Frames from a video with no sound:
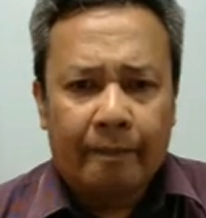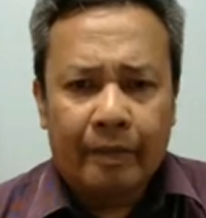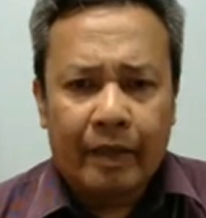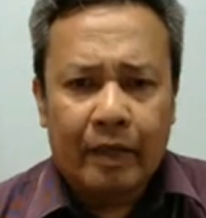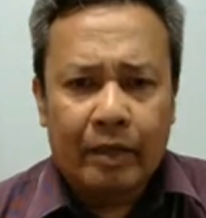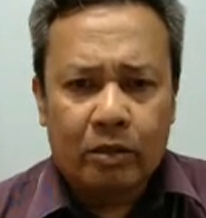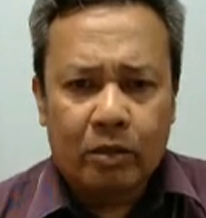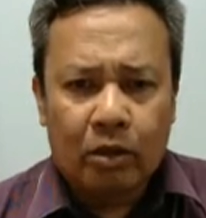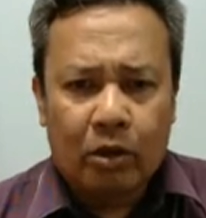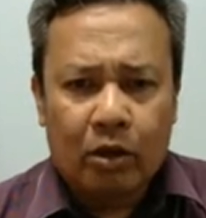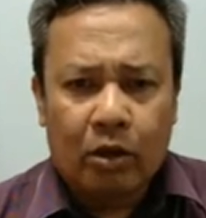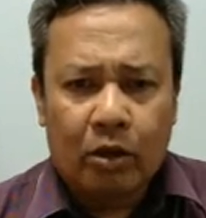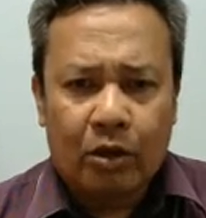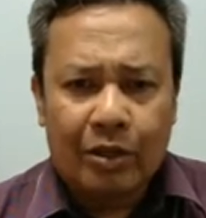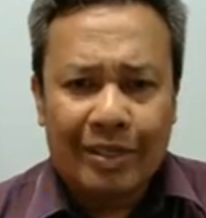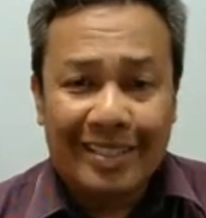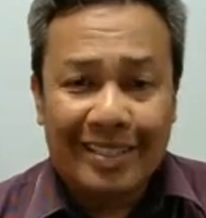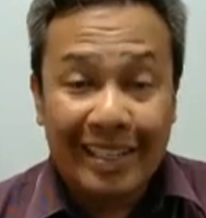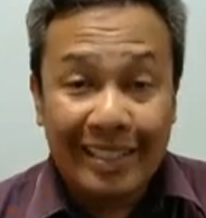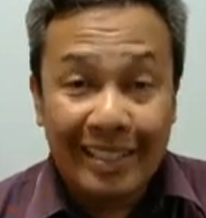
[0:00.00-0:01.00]

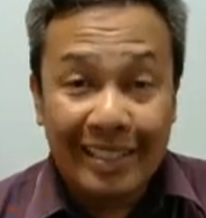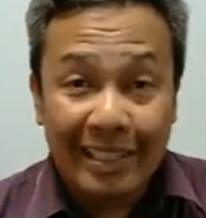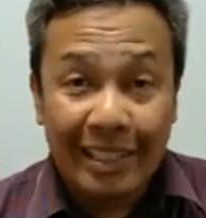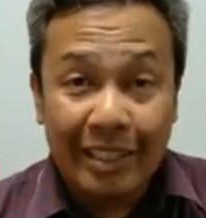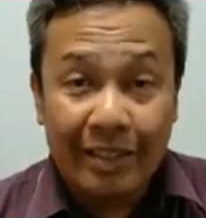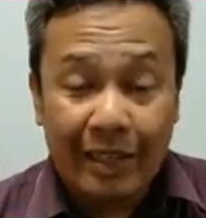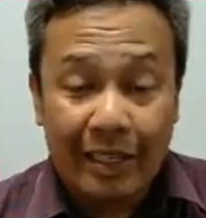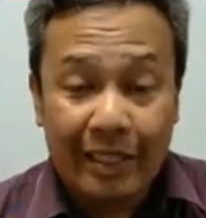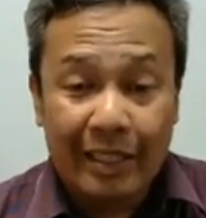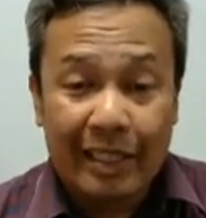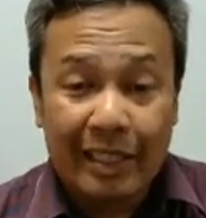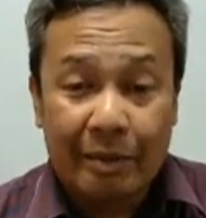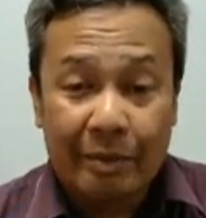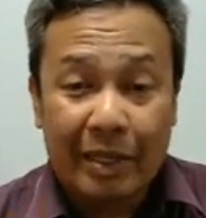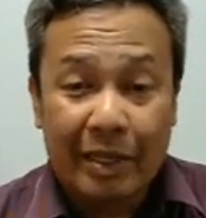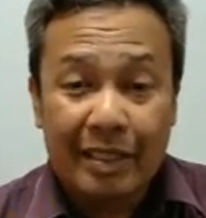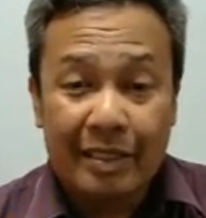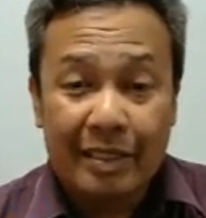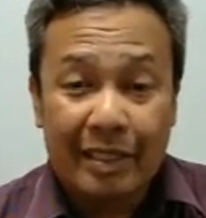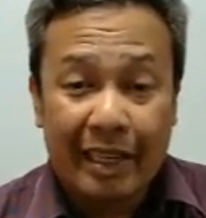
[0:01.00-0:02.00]
So density gradient, that
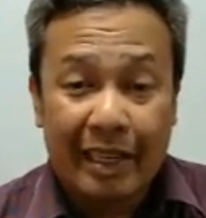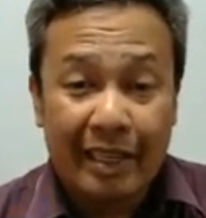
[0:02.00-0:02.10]
means